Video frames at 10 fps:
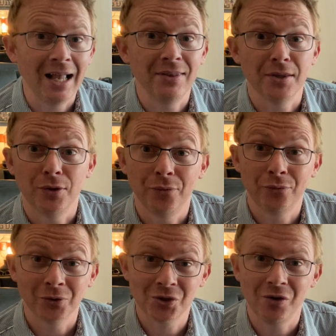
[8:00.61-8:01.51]
and the
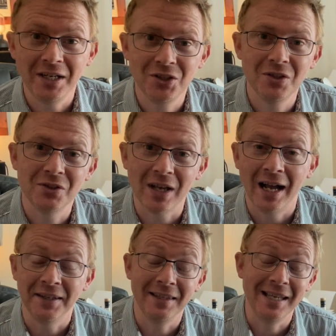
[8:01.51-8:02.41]
frustrations,
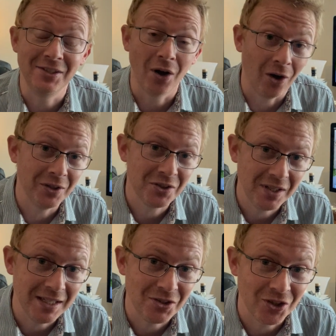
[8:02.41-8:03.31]
and his
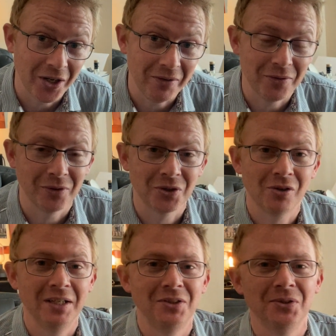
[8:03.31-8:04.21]
honesty in sharing the
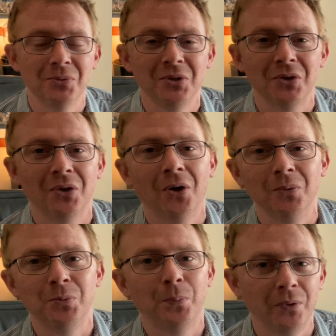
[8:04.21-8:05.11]
frustrations, which I
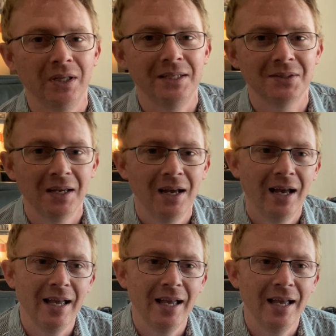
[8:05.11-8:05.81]
thought was brilliant.